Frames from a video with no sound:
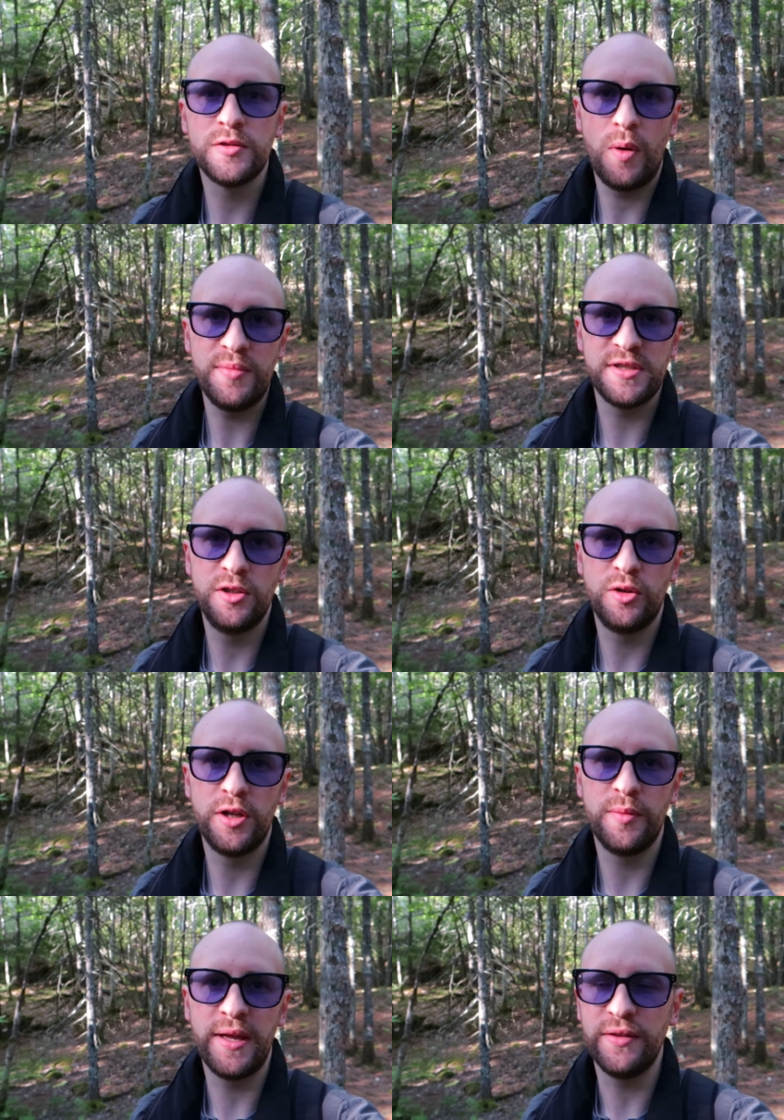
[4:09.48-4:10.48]
so I'm still
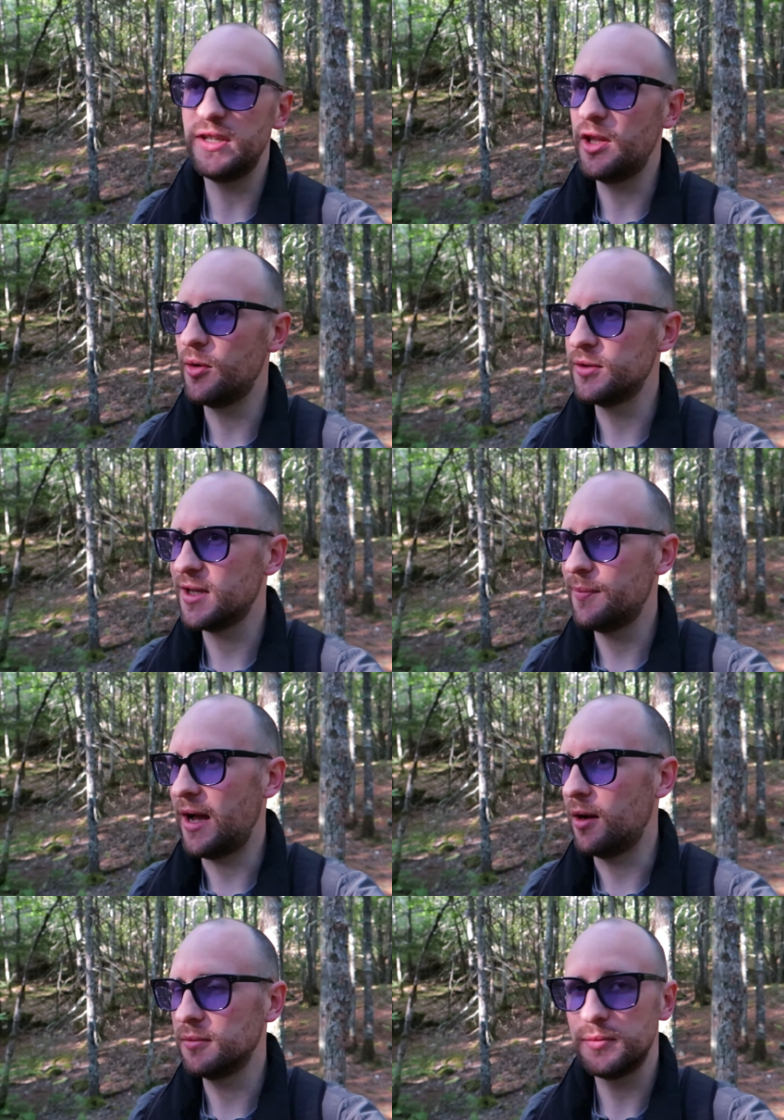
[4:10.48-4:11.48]
going to make videos
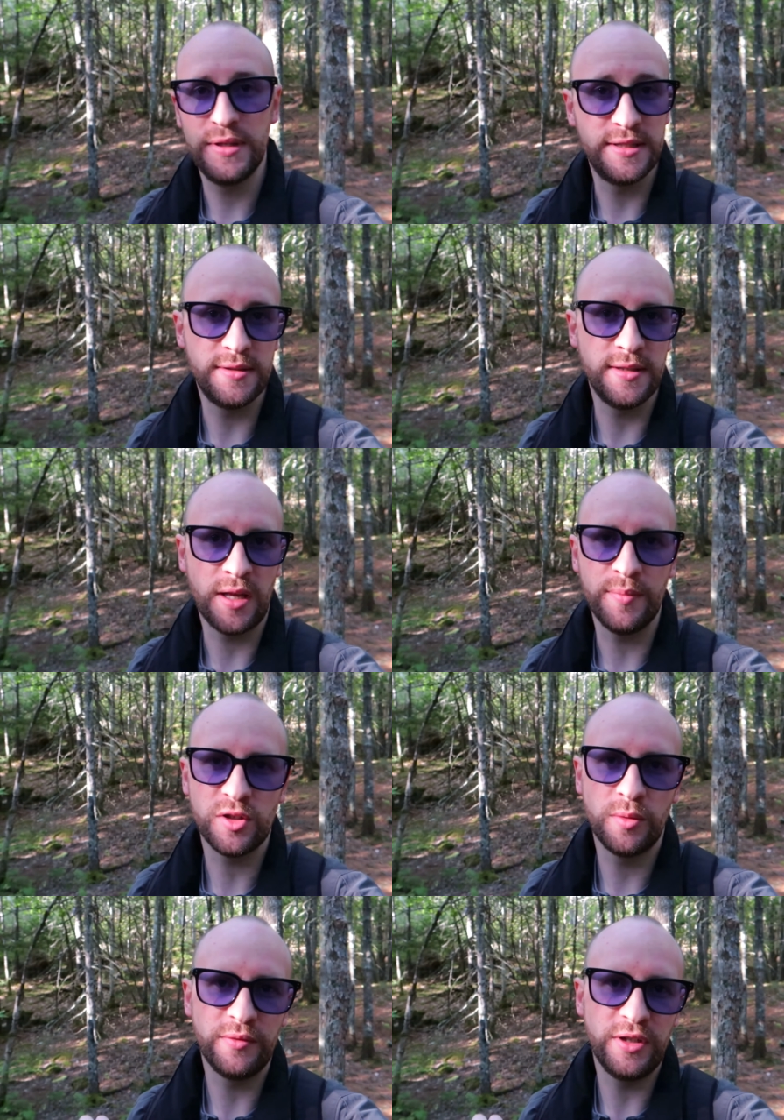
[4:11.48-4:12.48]
about businesses I'm
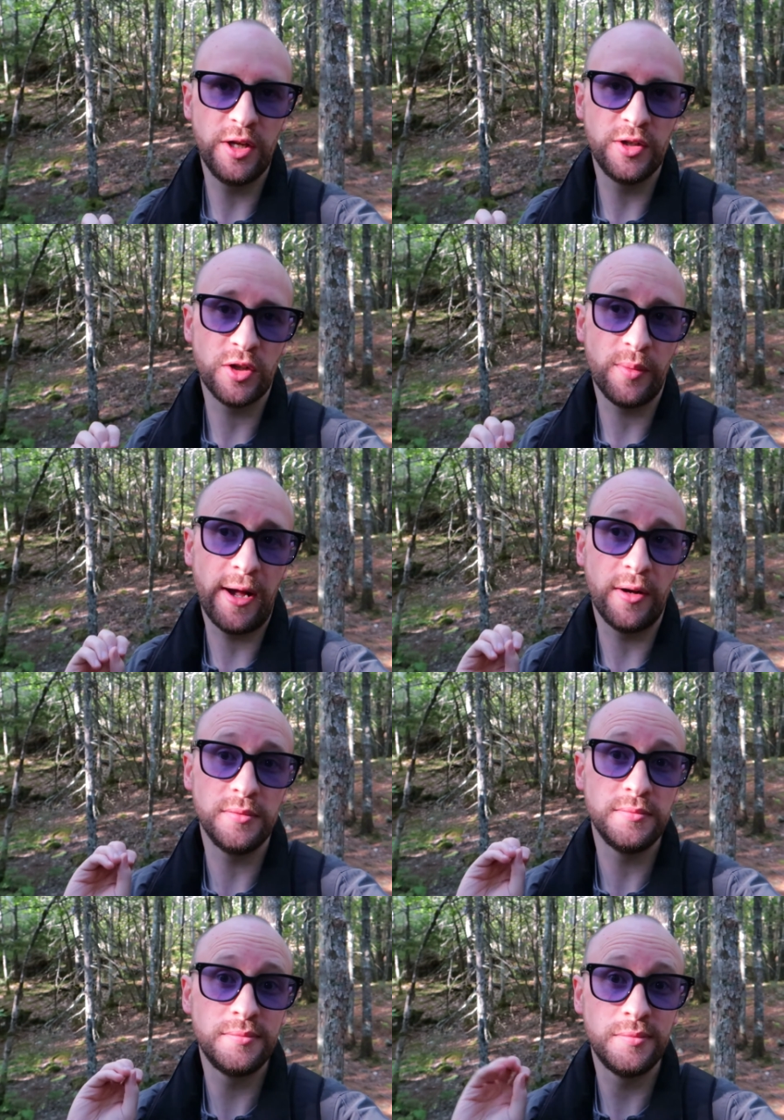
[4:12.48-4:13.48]
still making videos
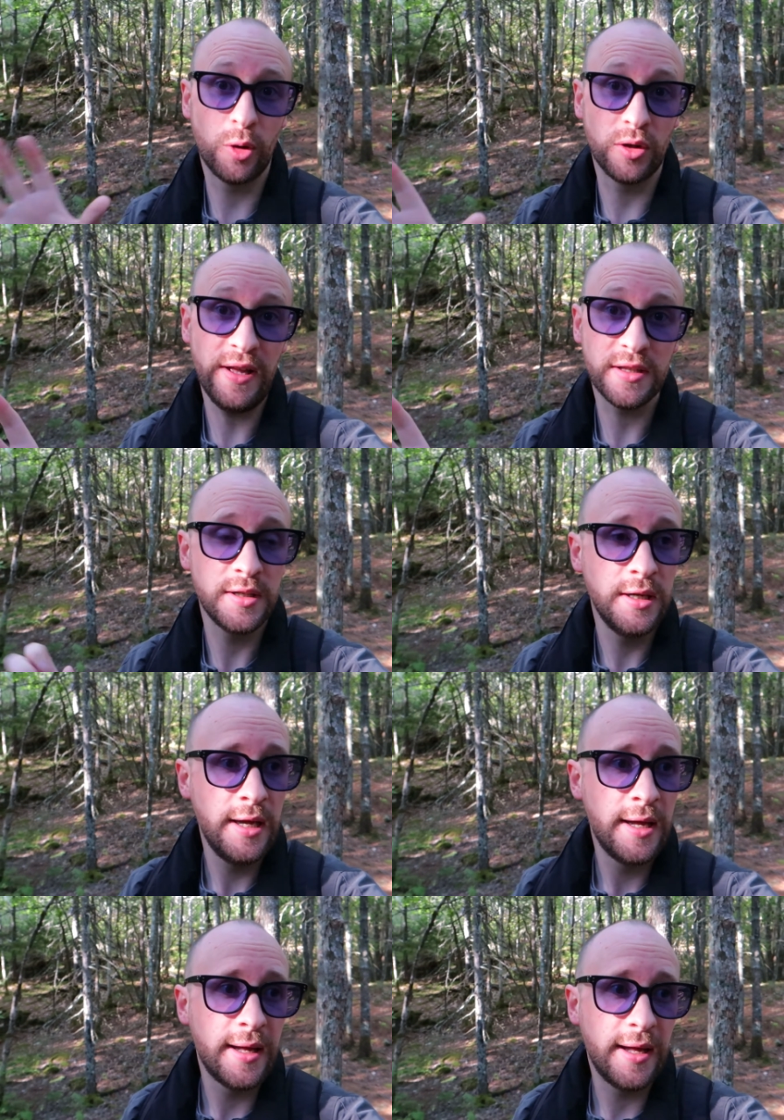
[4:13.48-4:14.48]
about local events
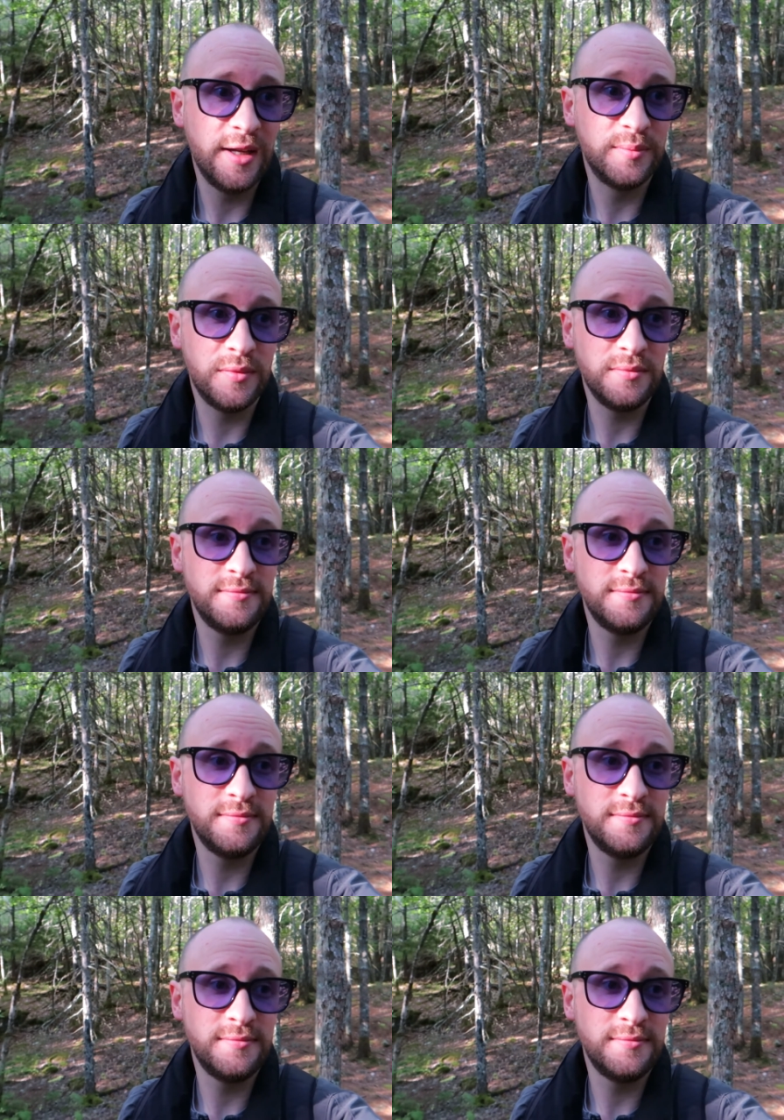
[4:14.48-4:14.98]
um,